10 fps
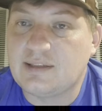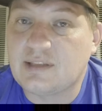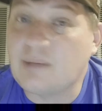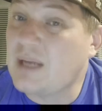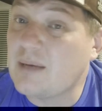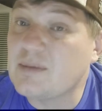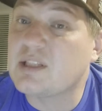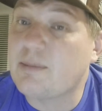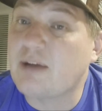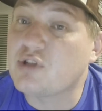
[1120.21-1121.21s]
Sometimes
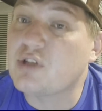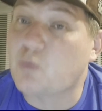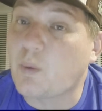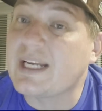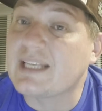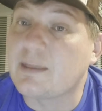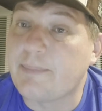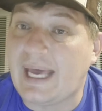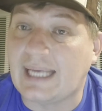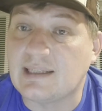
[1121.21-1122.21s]
it's about just winning the
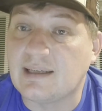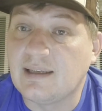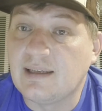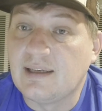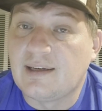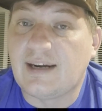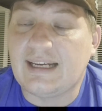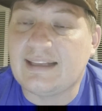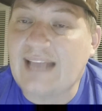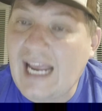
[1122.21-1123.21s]
bet,
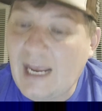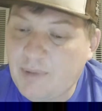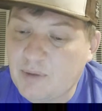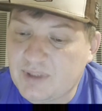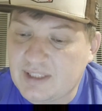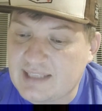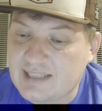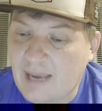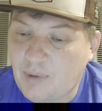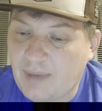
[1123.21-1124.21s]
right? And that happened with the
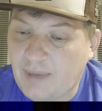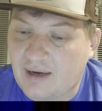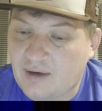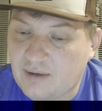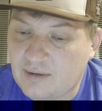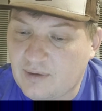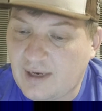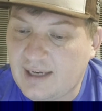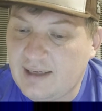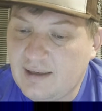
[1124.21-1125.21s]
Tampa Bay, right?